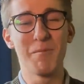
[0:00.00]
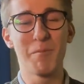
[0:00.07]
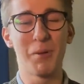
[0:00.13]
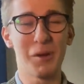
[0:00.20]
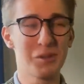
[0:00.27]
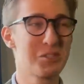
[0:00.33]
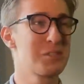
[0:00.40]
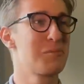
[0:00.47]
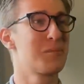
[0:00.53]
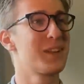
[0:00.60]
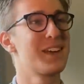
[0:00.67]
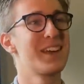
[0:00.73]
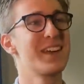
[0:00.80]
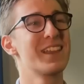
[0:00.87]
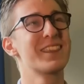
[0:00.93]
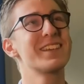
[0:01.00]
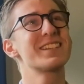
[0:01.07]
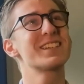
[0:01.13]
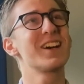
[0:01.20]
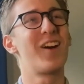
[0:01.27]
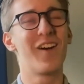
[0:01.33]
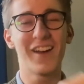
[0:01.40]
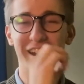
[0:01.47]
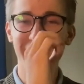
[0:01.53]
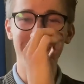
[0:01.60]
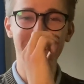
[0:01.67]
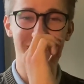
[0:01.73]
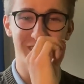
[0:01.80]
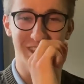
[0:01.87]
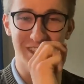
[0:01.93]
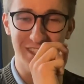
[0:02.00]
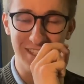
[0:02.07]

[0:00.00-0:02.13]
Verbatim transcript: possibly the tiniest,